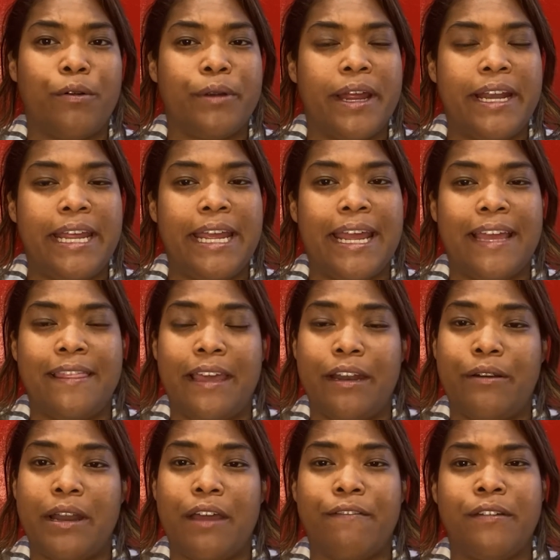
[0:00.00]
ready and they
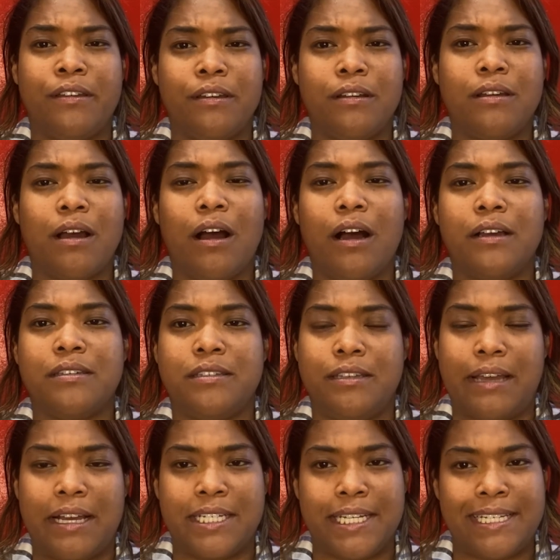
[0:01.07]
don't have a good cause to
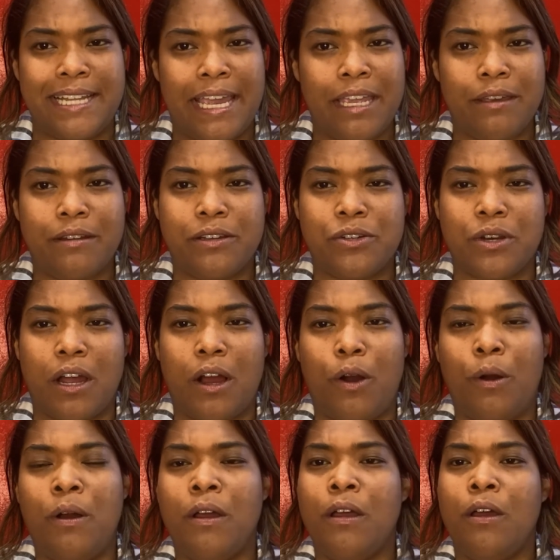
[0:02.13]
actually take you to trial